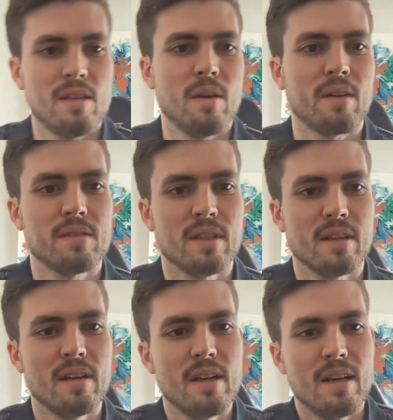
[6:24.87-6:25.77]
You have
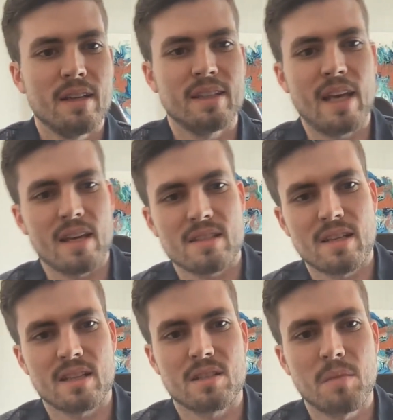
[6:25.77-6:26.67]
to guess and
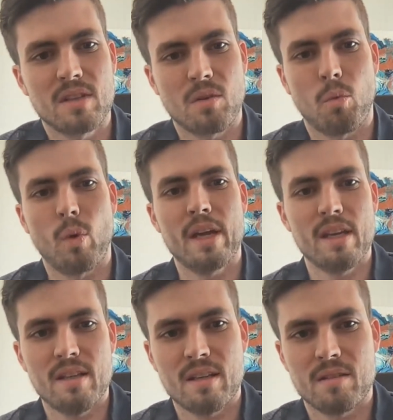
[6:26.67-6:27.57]
estimate the
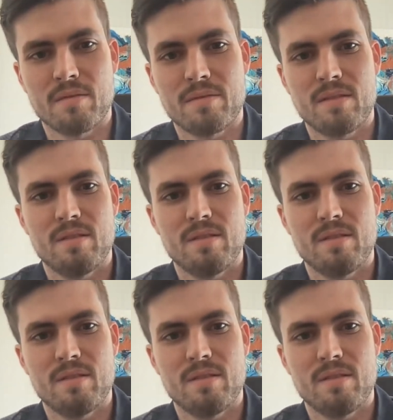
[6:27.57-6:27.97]
weight of